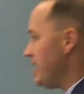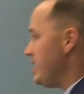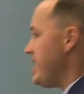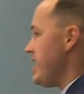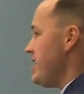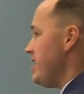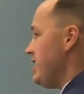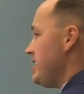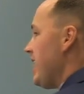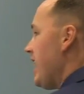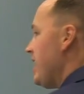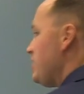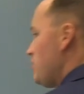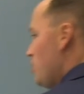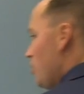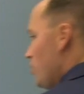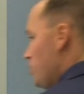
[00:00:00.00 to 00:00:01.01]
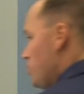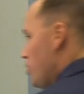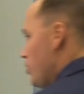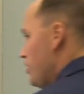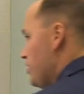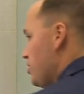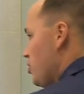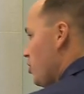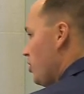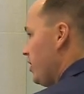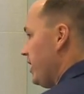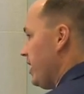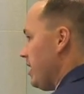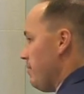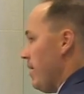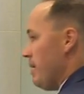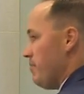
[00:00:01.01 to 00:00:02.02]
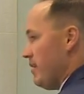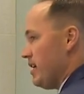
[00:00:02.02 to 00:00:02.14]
taking these high school students, circling them up,